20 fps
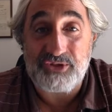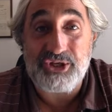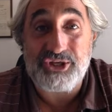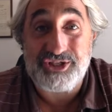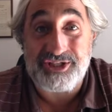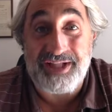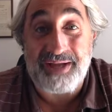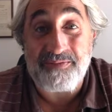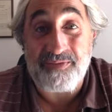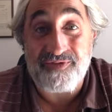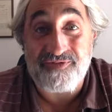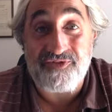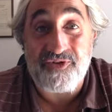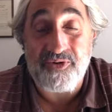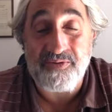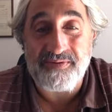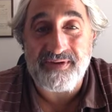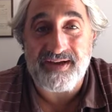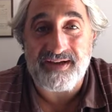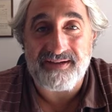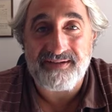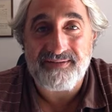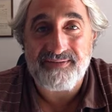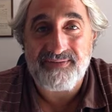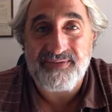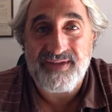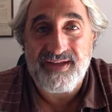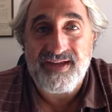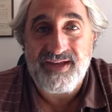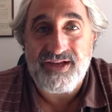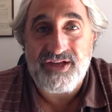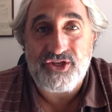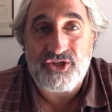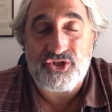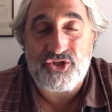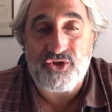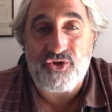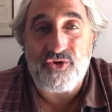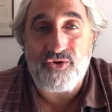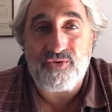Islamophobia.
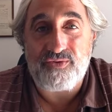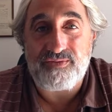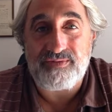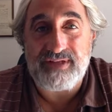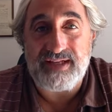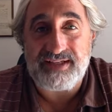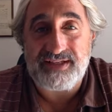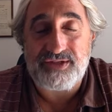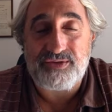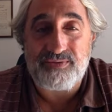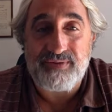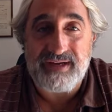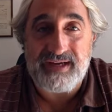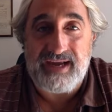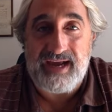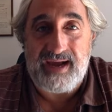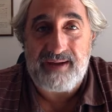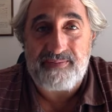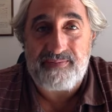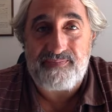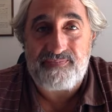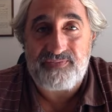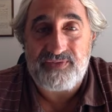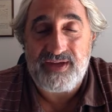So let's recap.